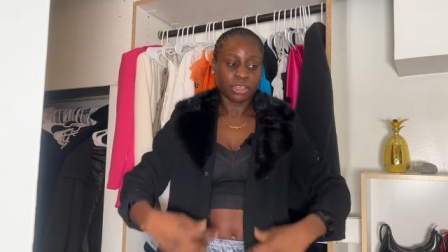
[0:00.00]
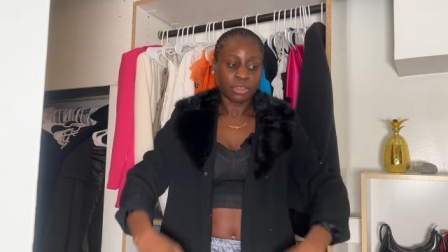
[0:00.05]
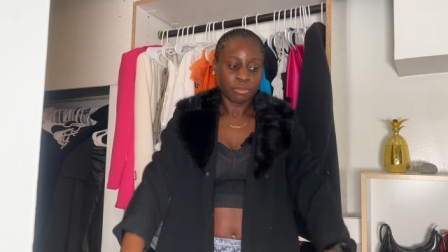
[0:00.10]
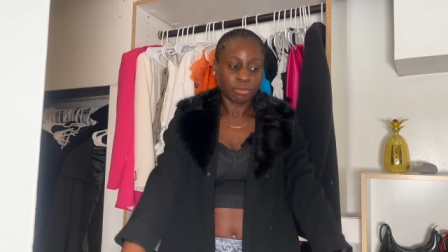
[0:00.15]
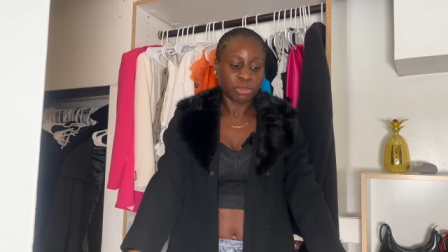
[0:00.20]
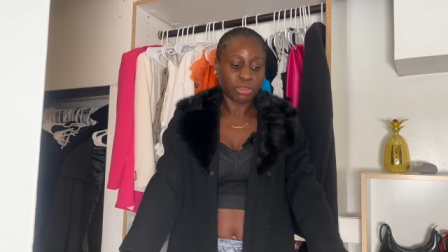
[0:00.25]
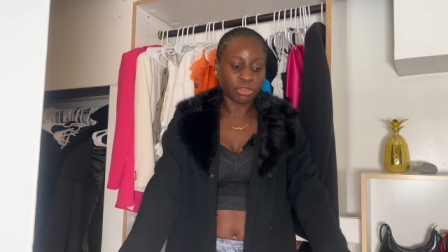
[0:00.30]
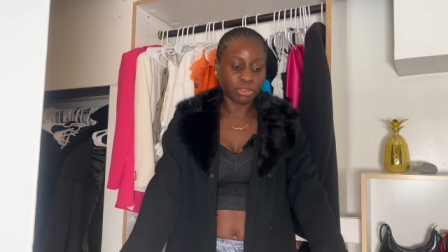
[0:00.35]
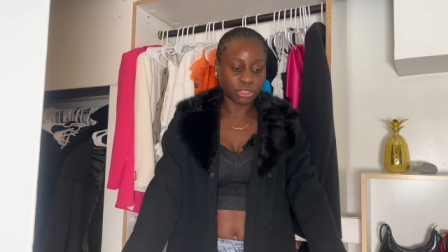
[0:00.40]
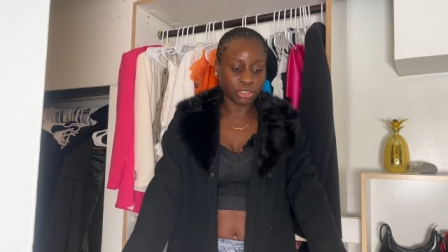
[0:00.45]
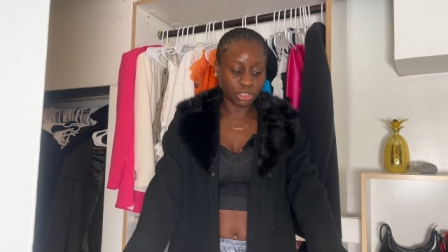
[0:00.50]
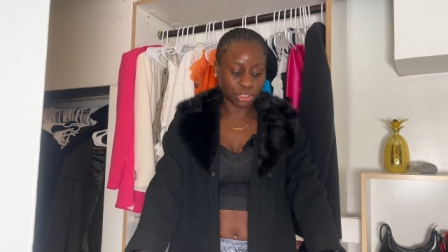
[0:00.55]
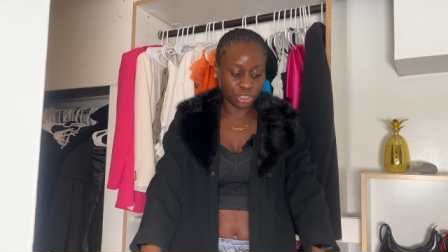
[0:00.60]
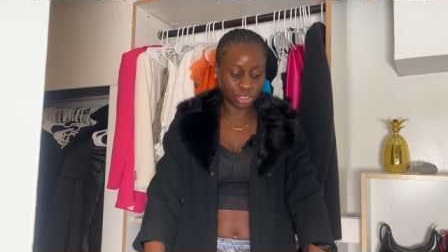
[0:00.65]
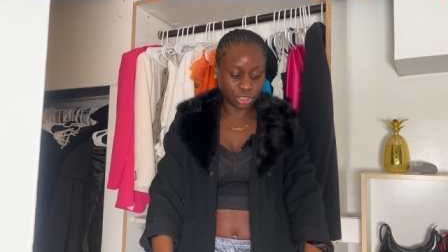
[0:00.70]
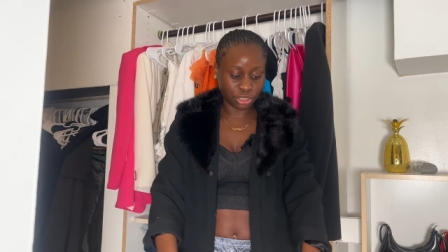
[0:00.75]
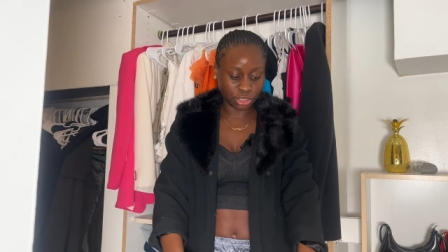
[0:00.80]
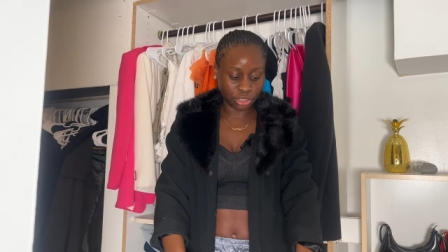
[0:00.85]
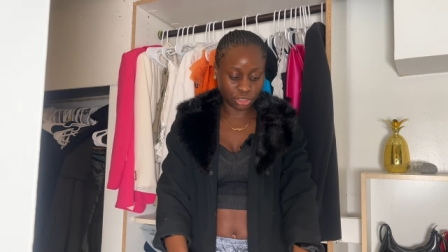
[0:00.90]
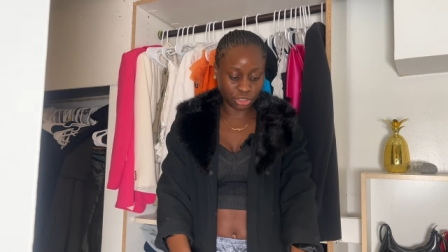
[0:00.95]
because
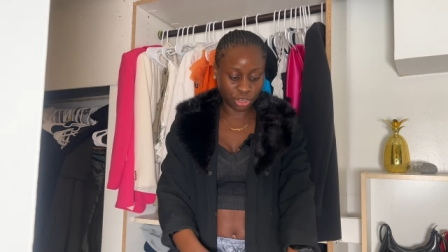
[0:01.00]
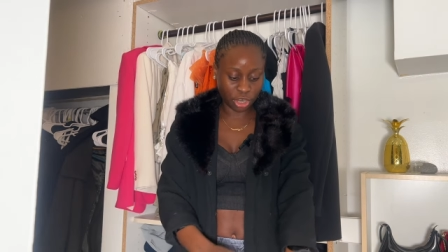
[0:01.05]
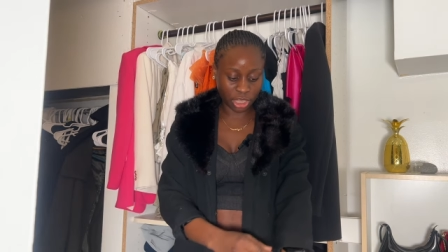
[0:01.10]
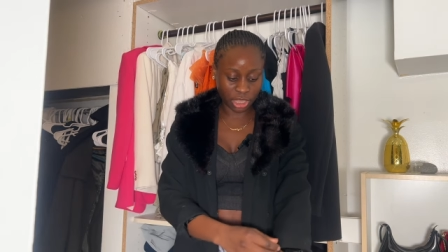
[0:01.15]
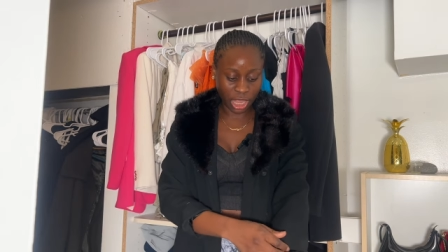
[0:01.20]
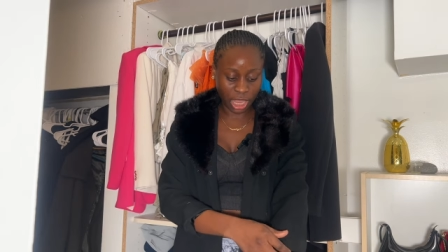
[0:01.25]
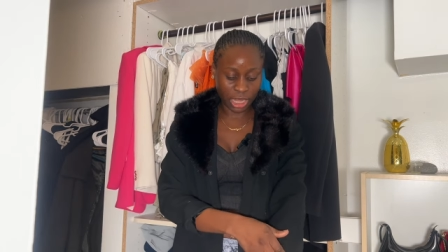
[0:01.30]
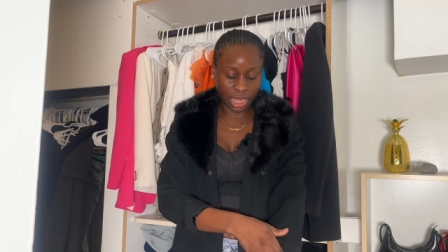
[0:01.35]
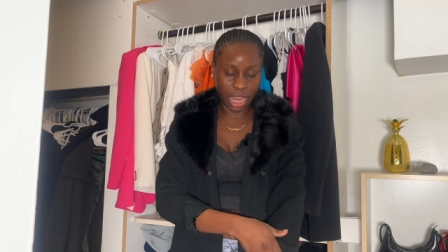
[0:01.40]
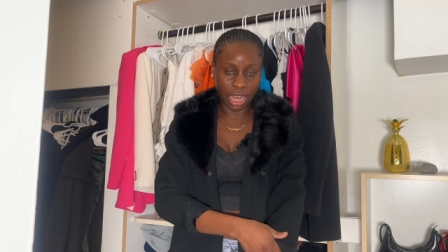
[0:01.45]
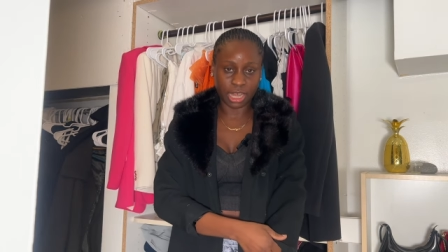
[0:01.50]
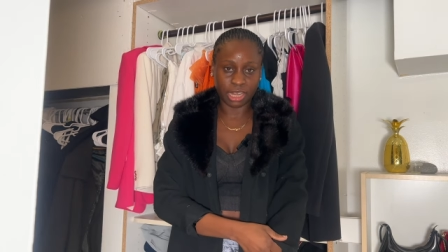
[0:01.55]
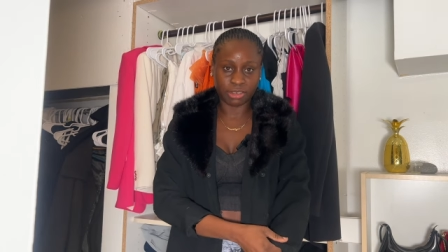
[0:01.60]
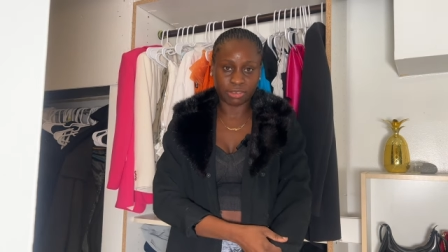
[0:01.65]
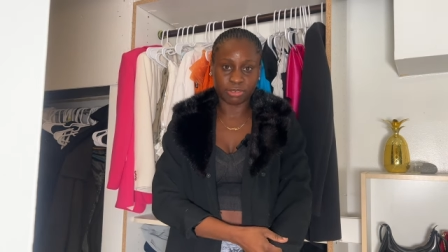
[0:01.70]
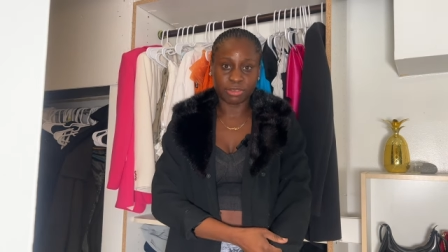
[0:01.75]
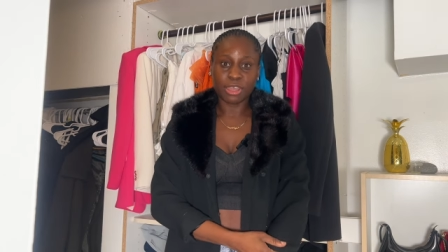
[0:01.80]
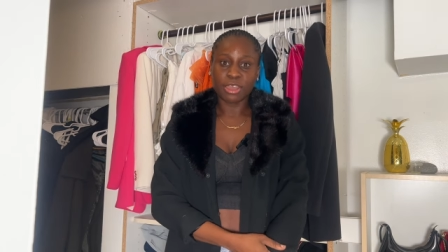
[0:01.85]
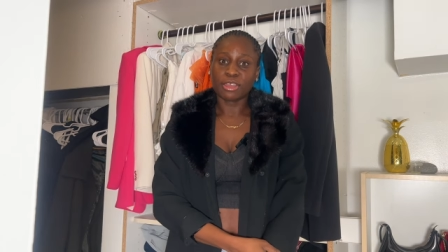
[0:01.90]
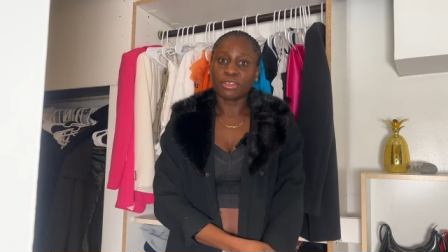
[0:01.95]
she's shorter than
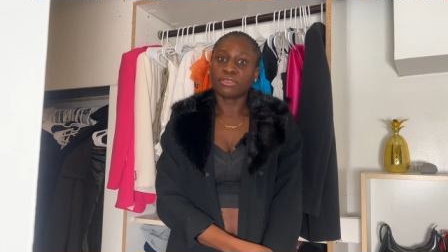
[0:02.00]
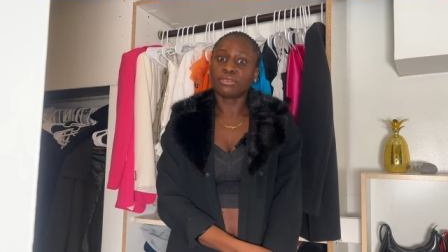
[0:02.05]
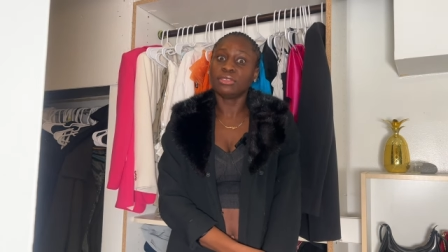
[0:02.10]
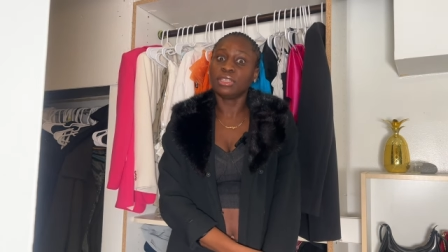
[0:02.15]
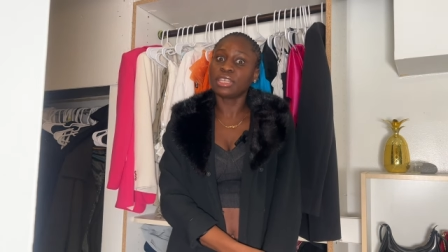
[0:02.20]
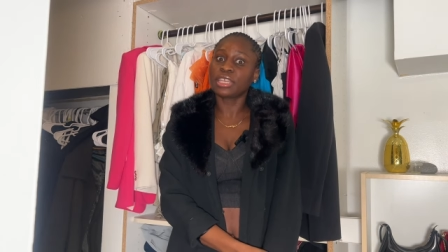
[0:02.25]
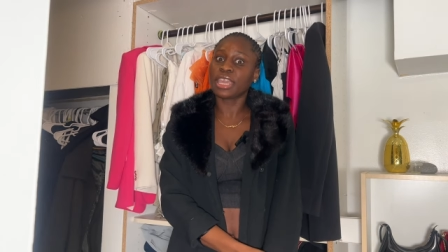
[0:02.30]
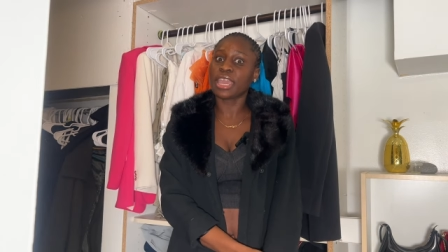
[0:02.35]
Nikki,